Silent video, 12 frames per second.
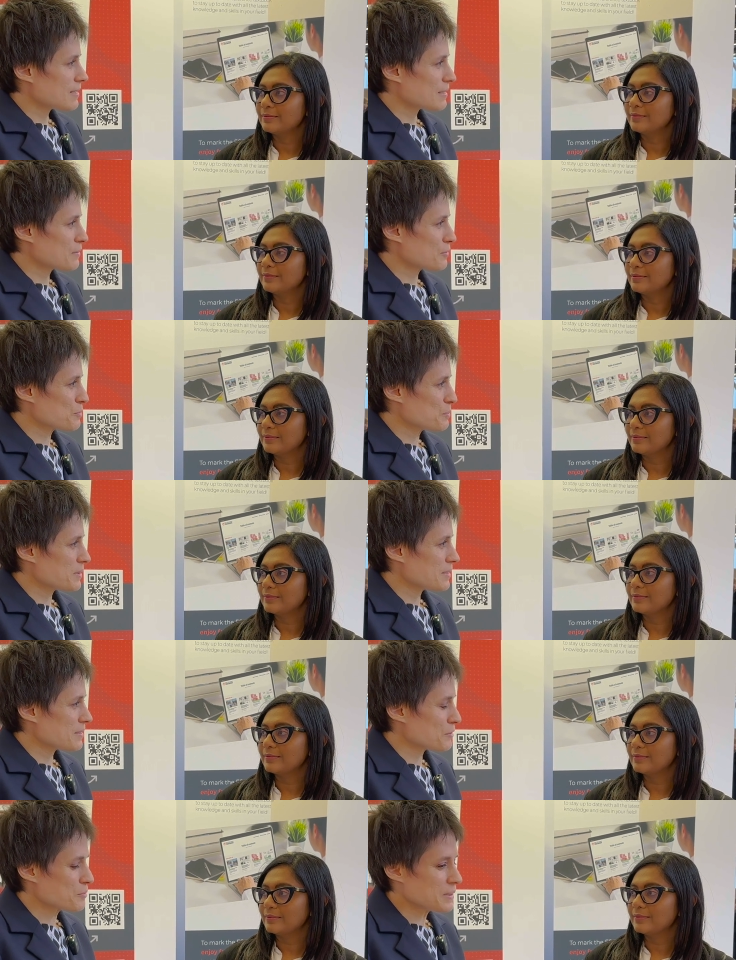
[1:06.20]
Speaker 1: had not
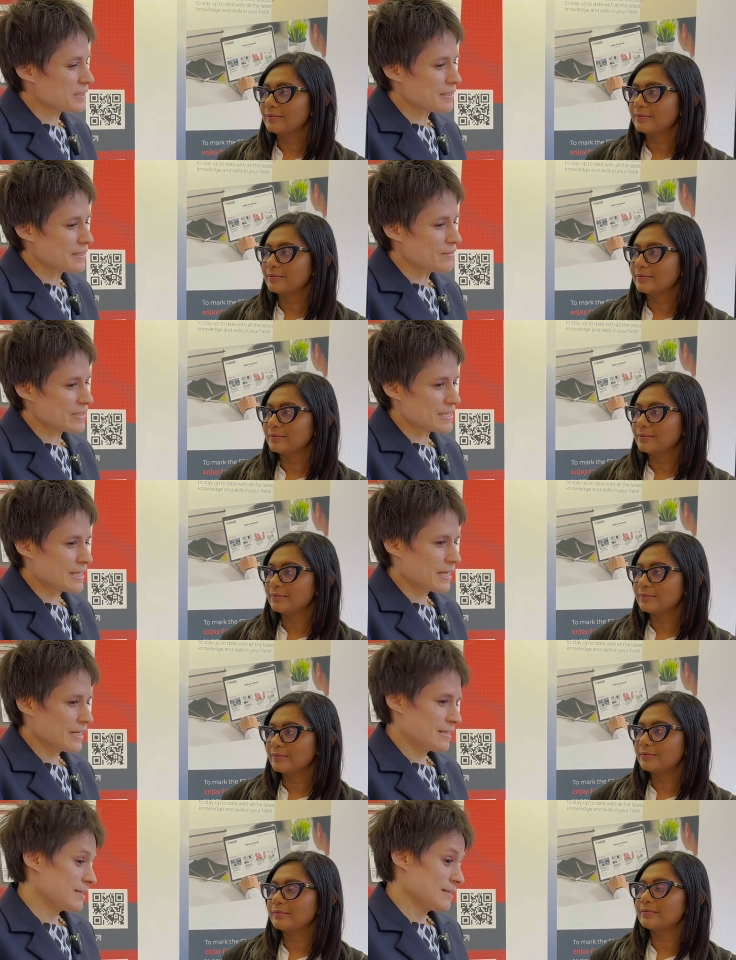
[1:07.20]
been, not been
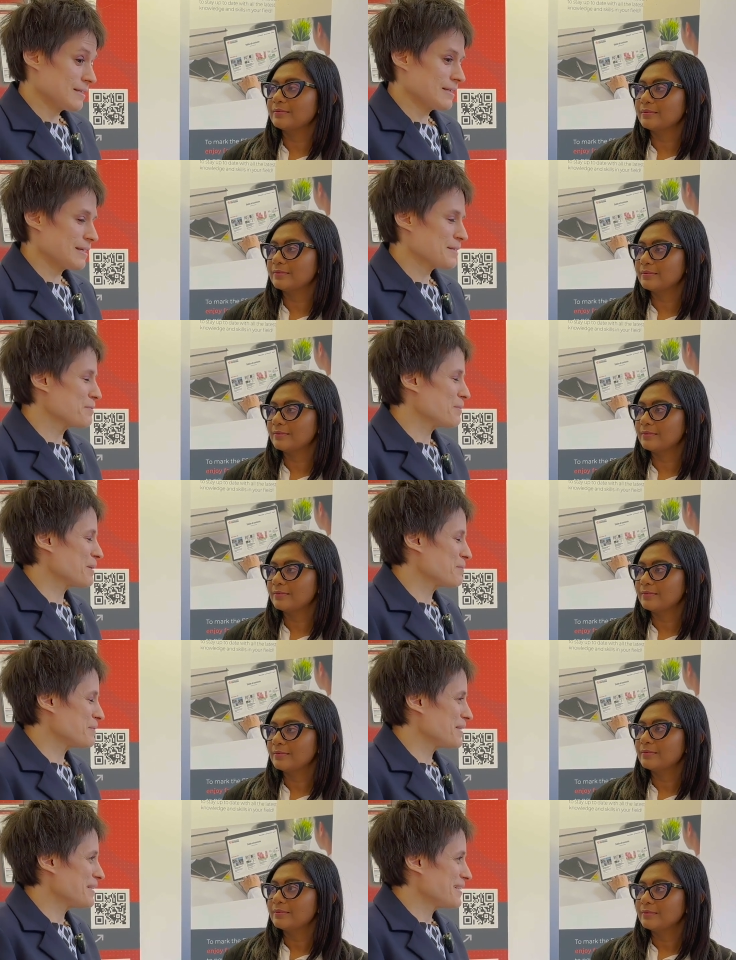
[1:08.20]
investigated, and that's why
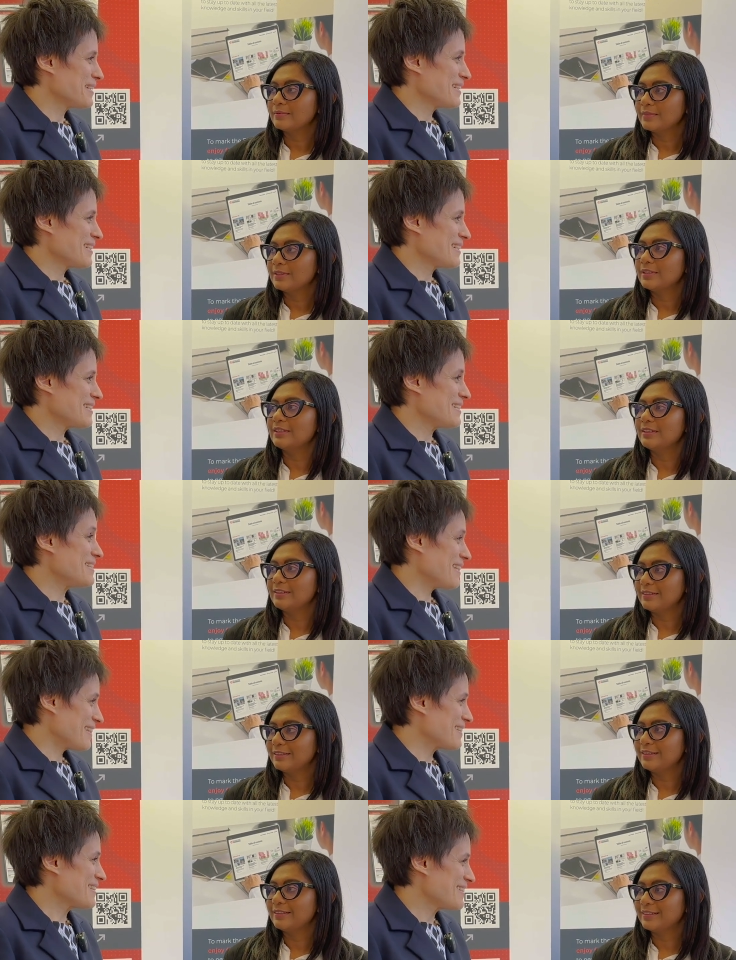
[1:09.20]
we
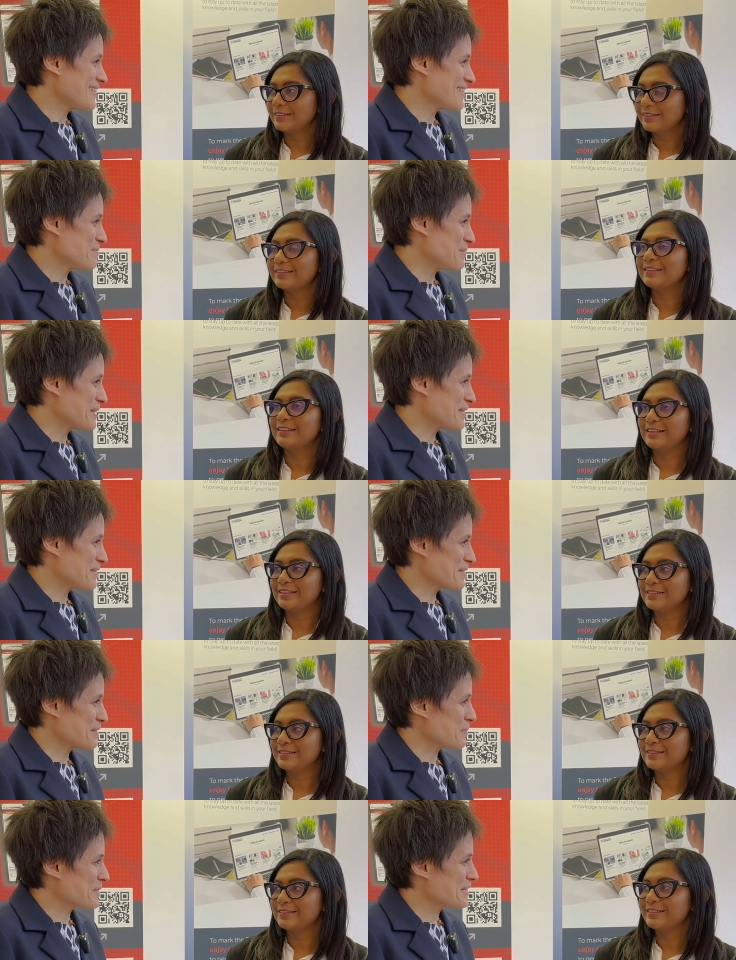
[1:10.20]
designed the
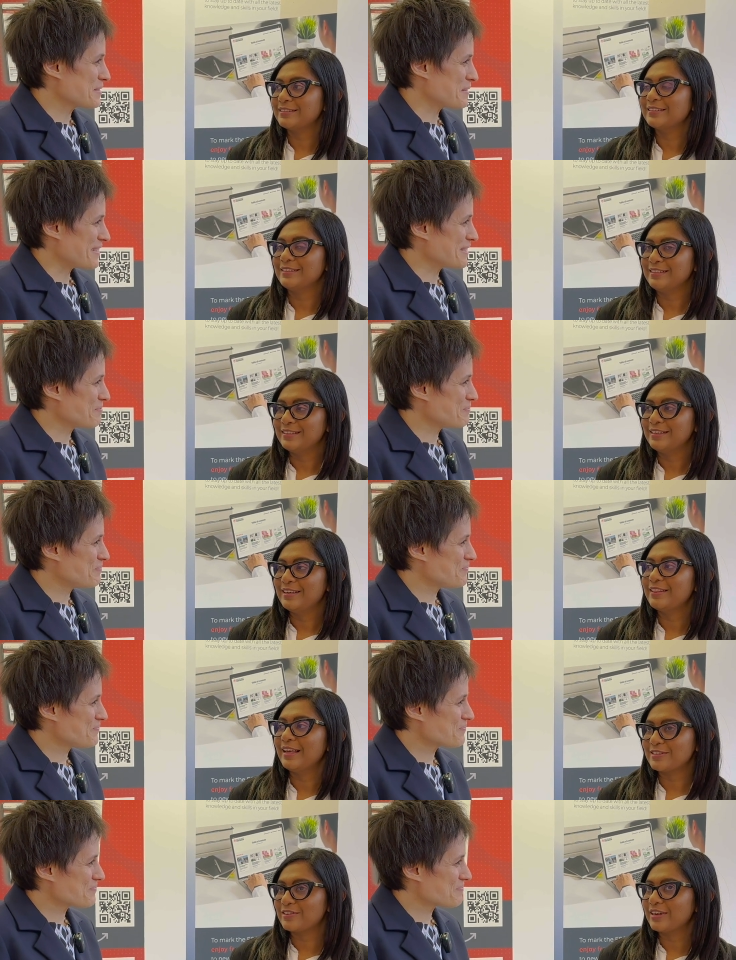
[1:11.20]
MULTISTARS AMI trial.
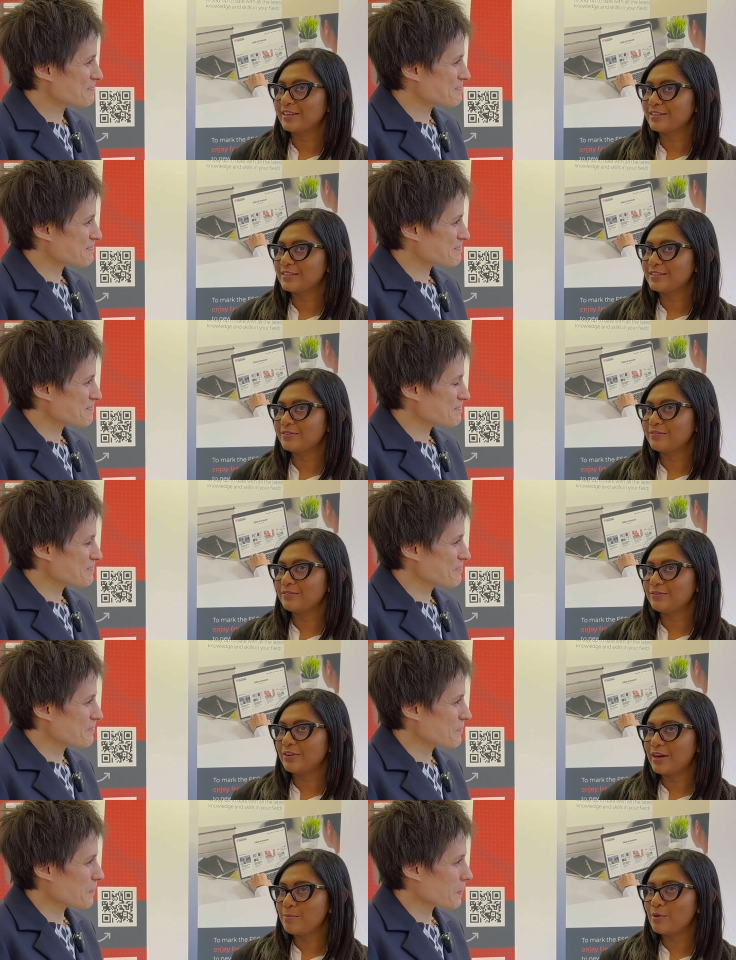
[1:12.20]
Speaker 2: That's great. It's
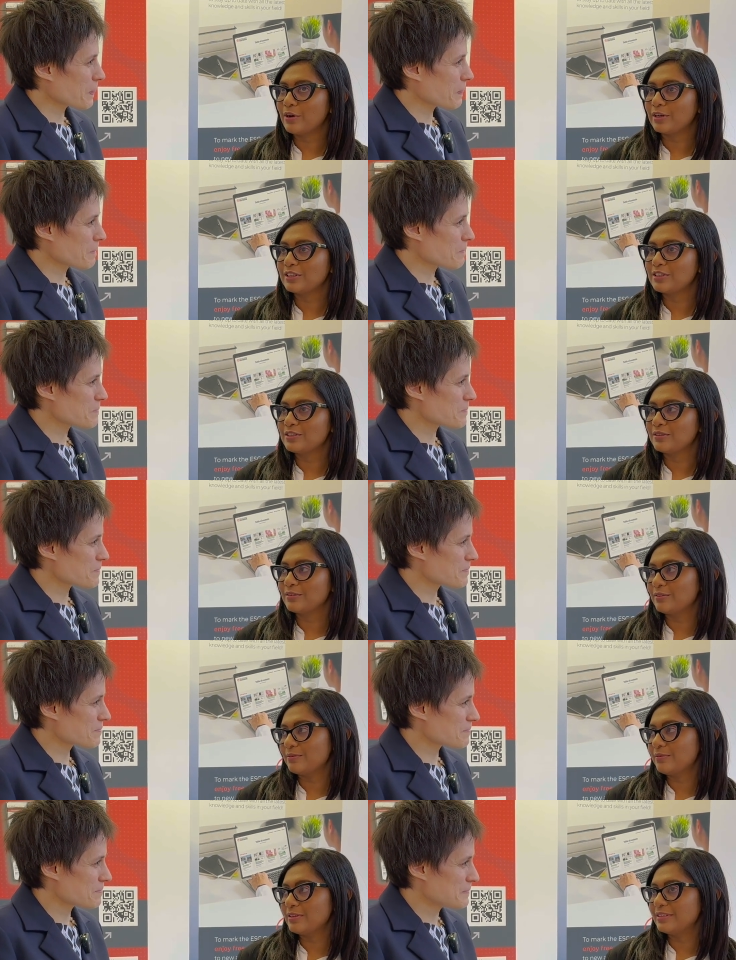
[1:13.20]
very important
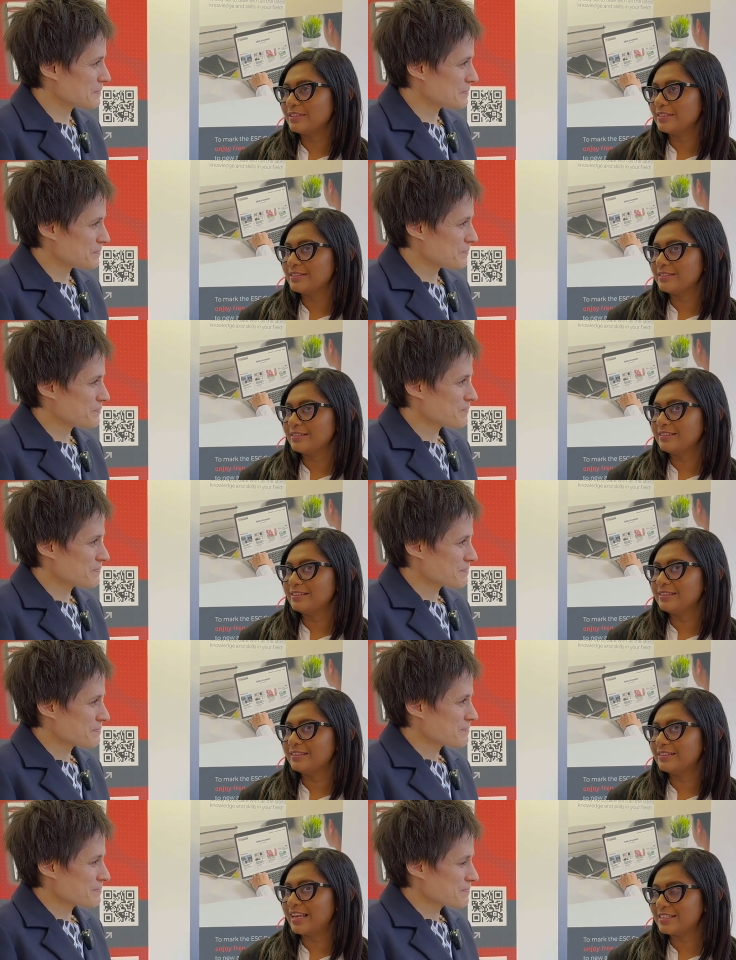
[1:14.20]
to
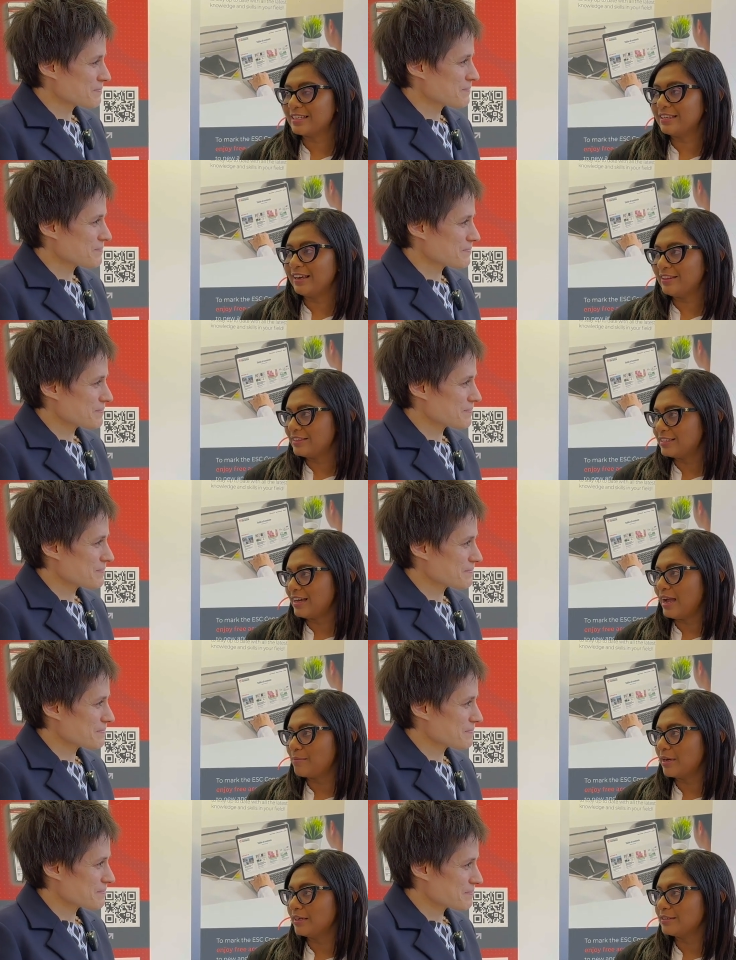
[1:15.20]
designate the
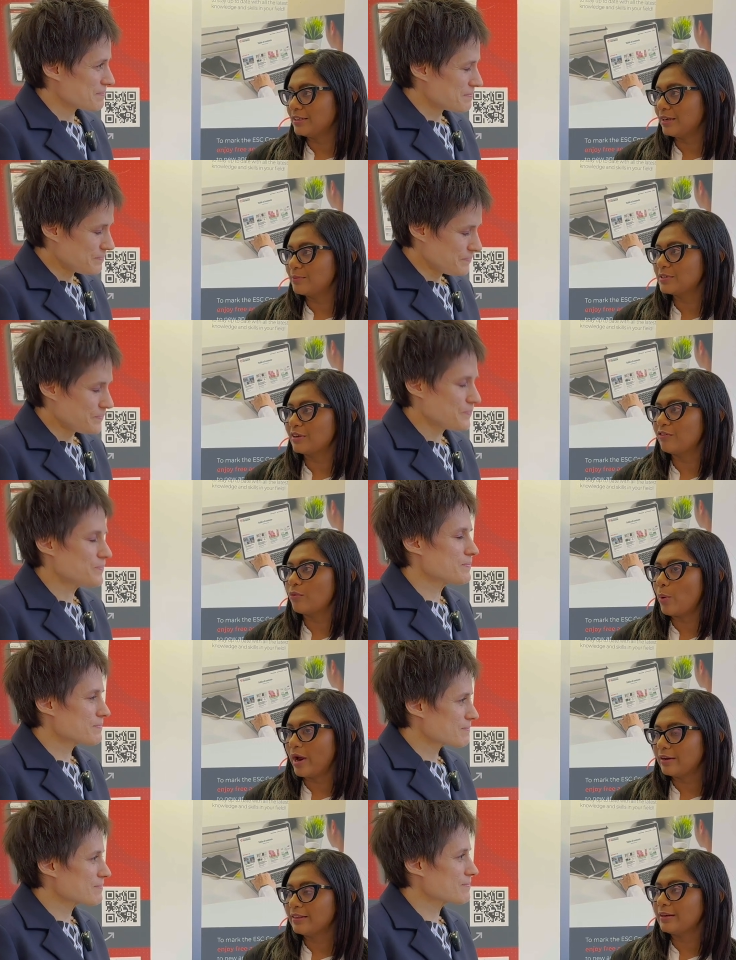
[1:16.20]
timing in terms of
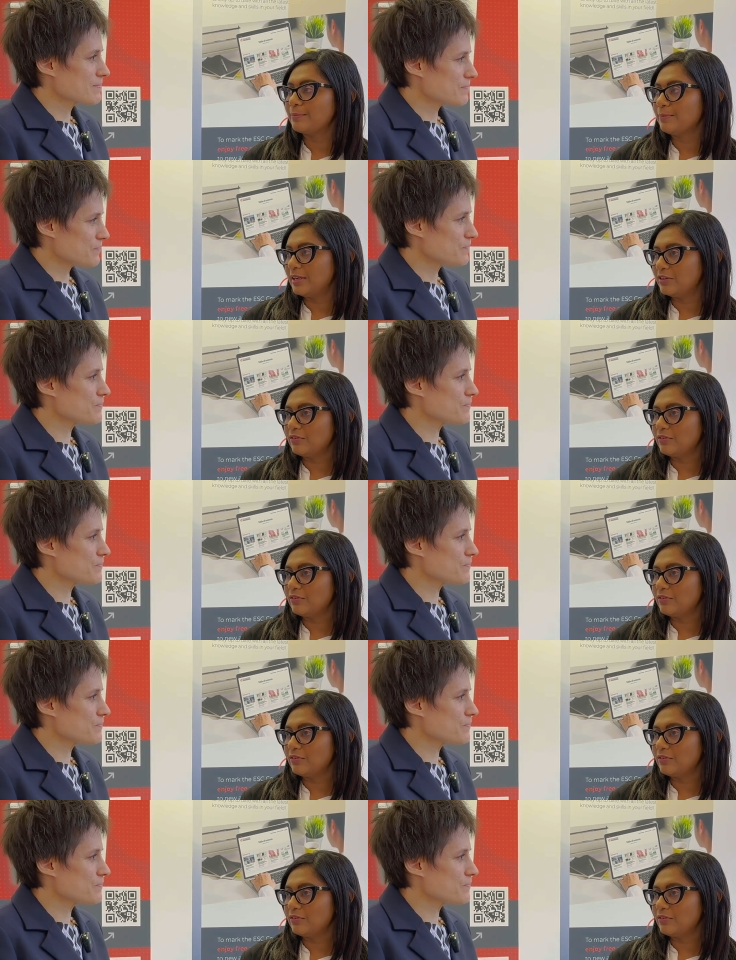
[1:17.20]
when the complete